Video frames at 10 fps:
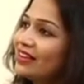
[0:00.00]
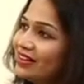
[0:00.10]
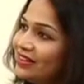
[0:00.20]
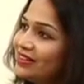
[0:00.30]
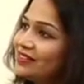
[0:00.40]

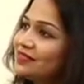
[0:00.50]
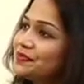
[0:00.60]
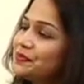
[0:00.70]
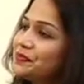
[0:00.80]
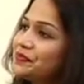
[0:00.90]

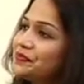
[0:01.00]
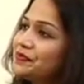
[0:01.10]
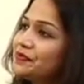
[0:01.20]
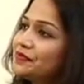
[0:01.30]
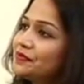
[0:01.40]

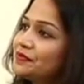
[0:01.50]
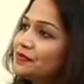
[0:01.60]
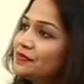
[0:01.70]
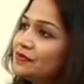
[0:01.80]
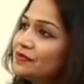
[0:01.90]

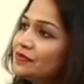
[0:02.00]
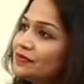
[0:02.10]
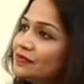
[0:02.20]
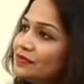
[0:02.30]
This person isn't speaking.